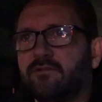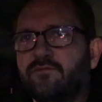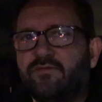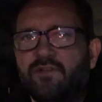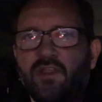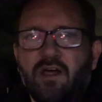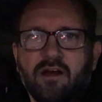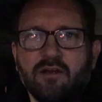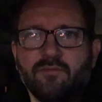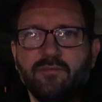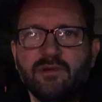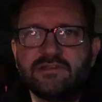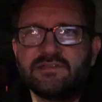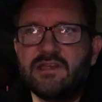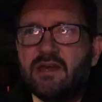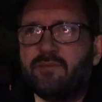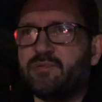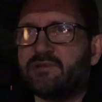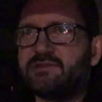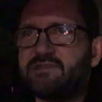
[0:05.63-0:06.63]
Vlogmas
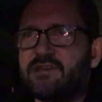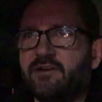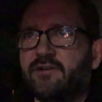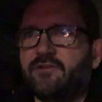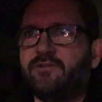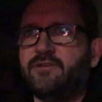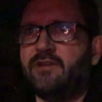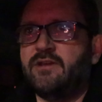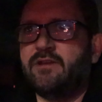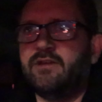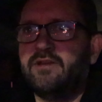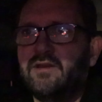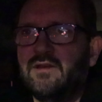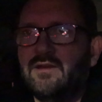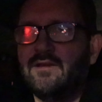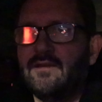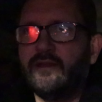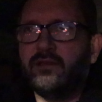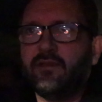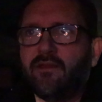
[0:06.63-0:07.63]
episode,
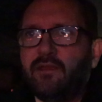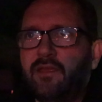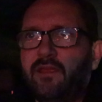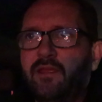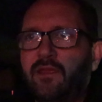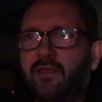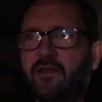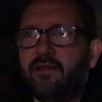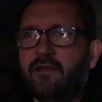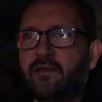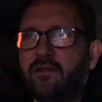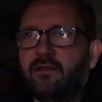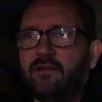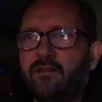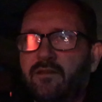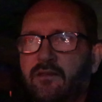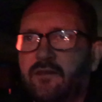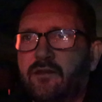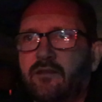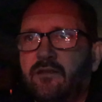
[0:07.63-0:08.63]

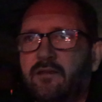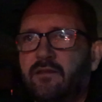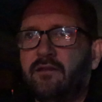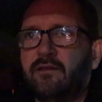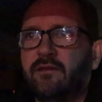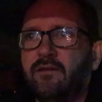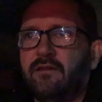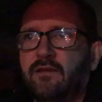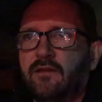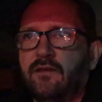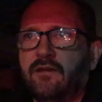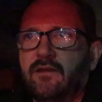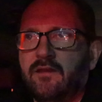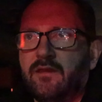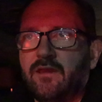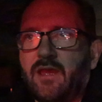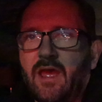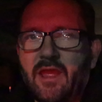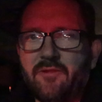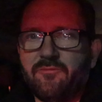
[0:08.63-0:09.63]
and
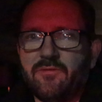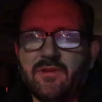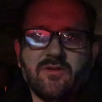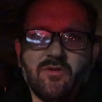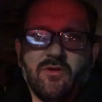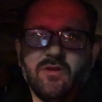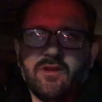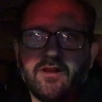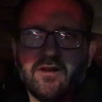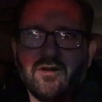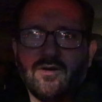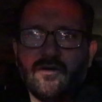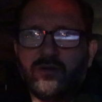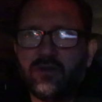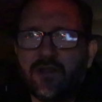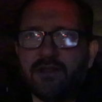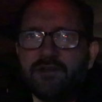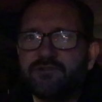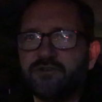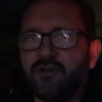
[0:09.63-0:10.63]
I recorded a
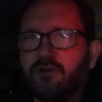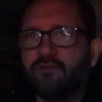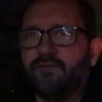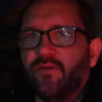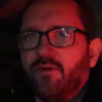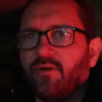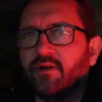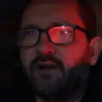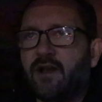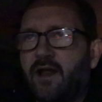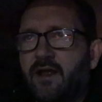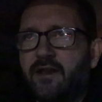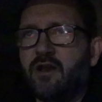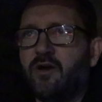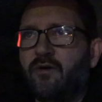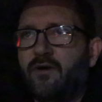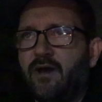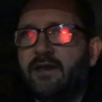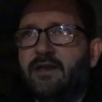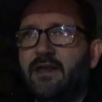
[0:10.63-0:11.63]
whole intro for it. I
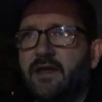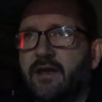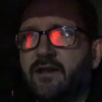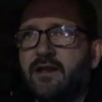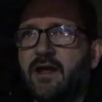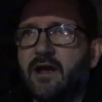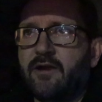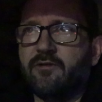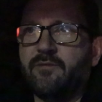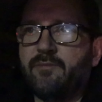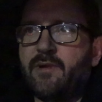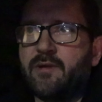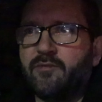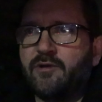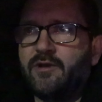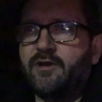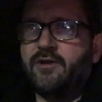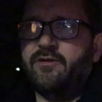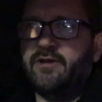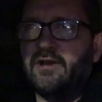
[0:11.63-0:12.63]
know I did. I
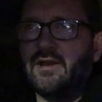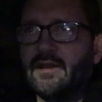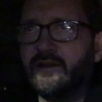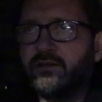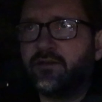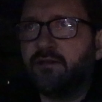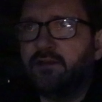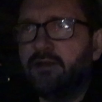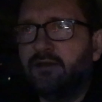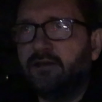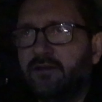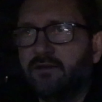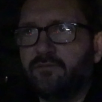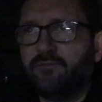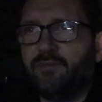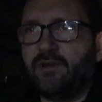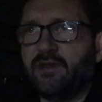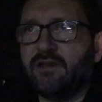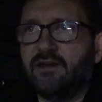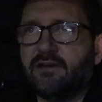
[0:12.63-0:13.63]
remember doing it
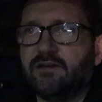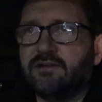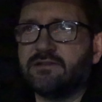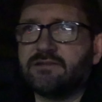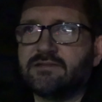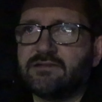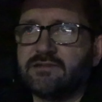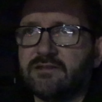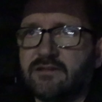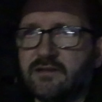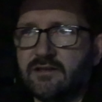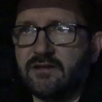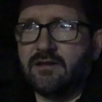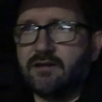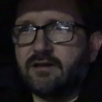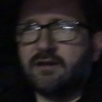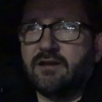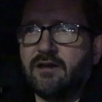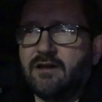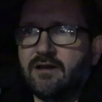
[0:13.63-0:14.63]
because
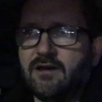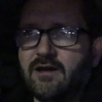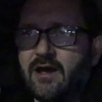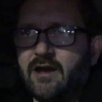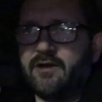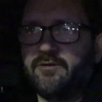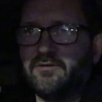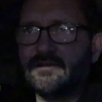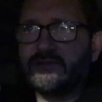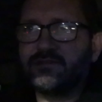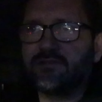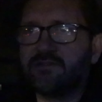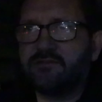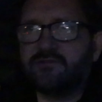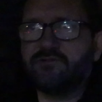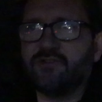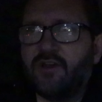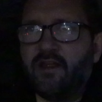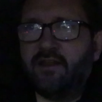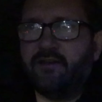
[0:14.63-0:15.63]
I was
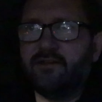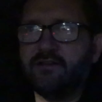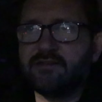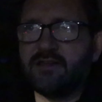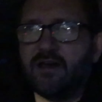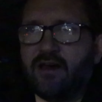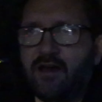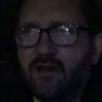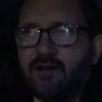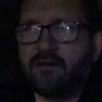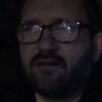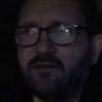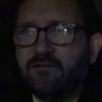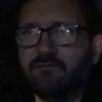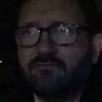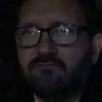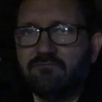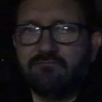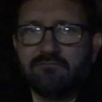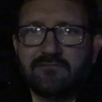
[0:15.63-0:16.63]
trying to talk
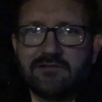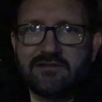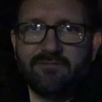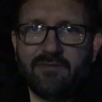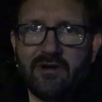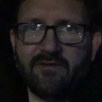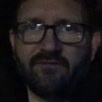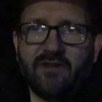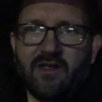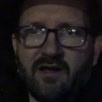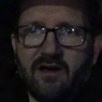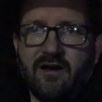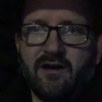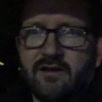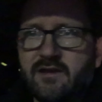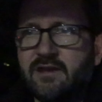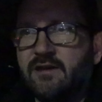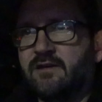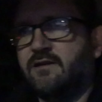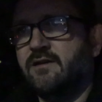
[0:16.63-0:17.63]
to my
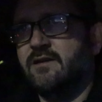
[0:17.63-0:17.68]
vlog,